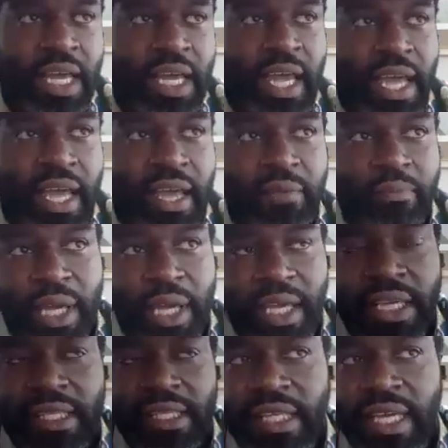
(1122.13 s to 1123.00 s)
And
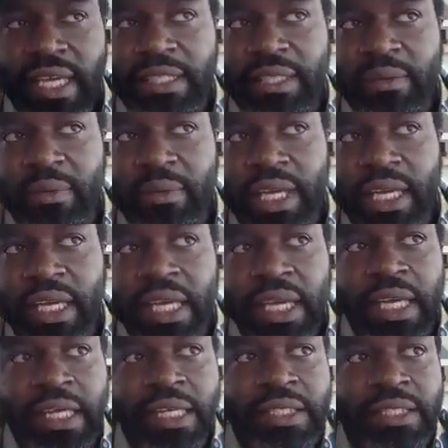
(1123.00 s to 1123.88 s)
Binky said to me,
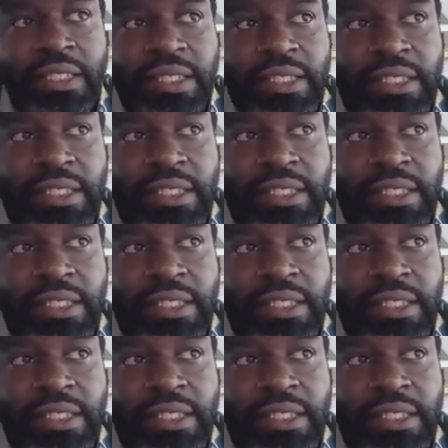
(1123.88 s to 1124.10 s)
she